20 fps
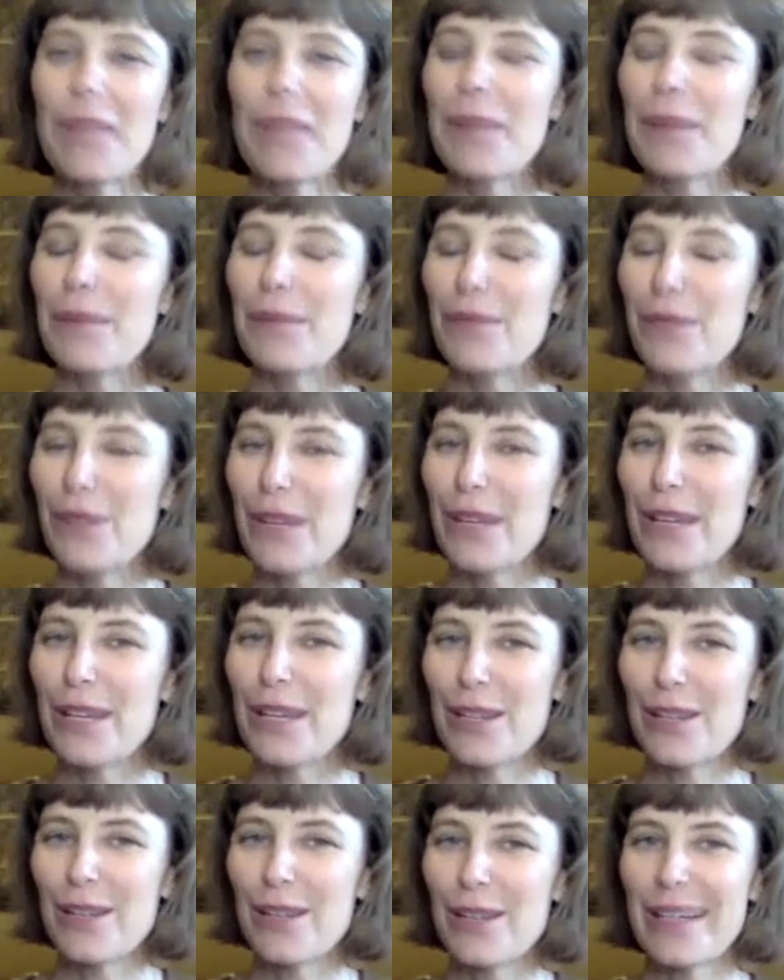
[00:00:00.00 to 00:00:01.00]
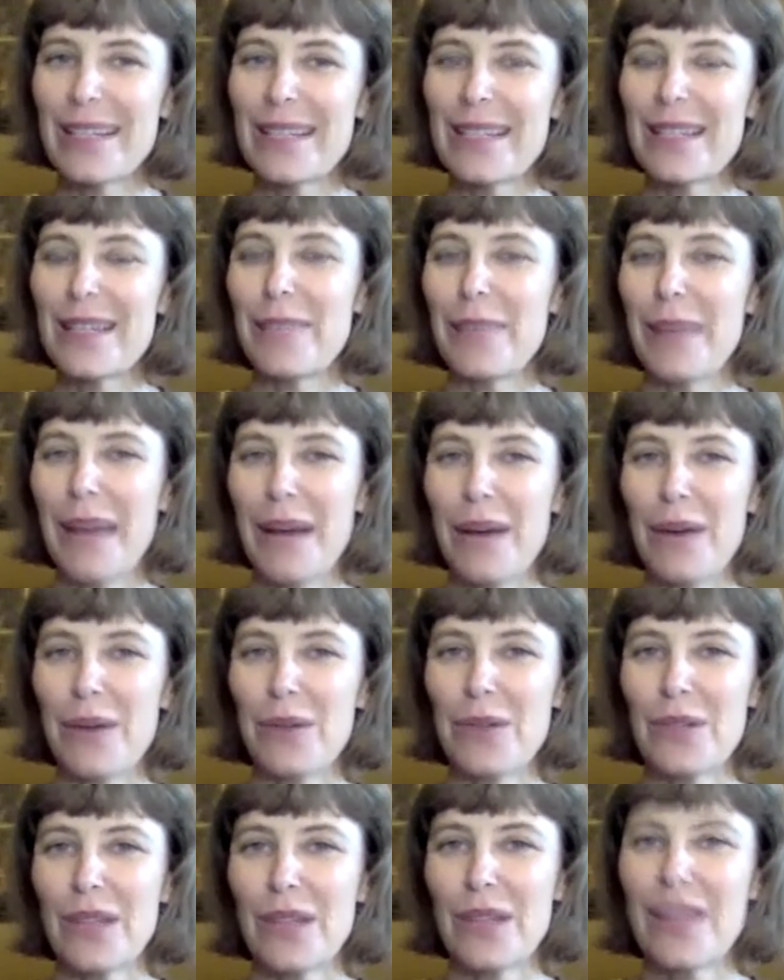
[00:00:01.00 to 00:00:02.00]
but I'm very curious
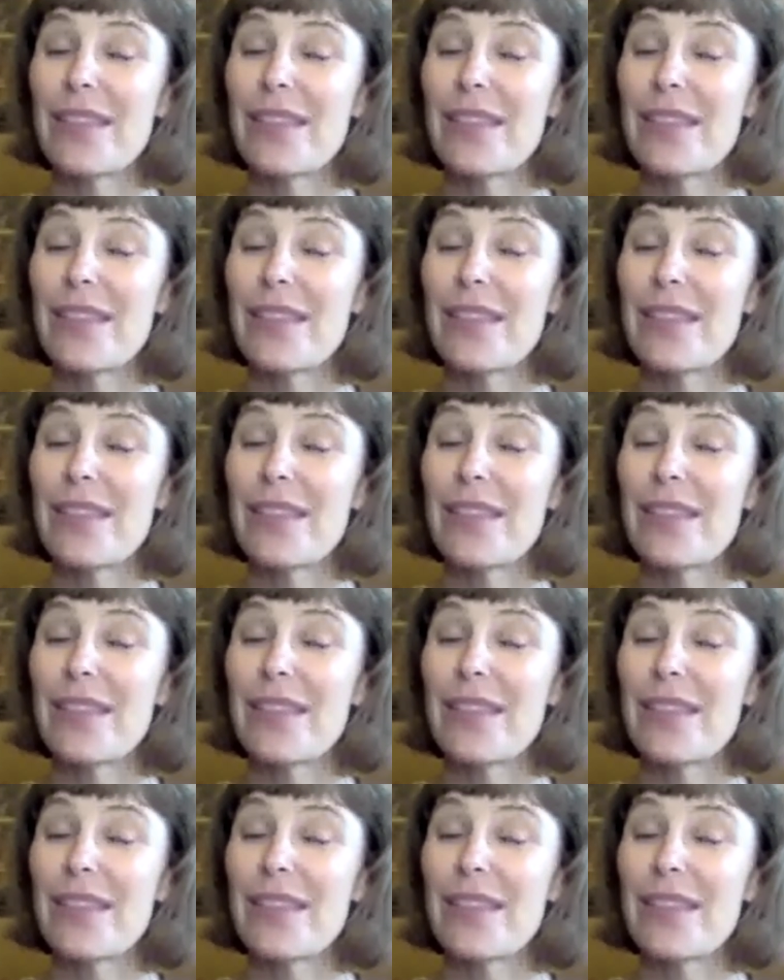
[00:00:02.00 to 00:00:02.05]
about,